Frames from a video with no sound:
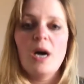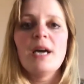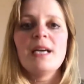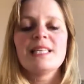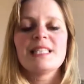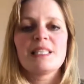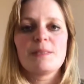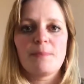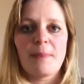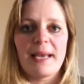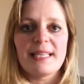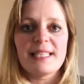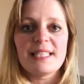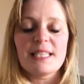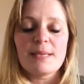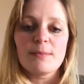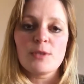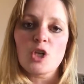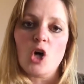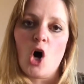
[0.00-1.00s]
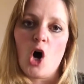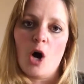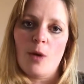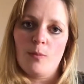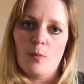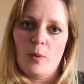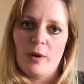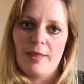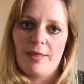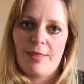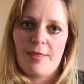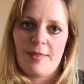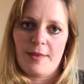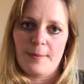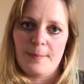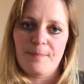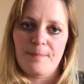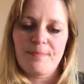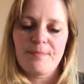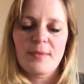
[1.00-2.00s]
spend some time with them.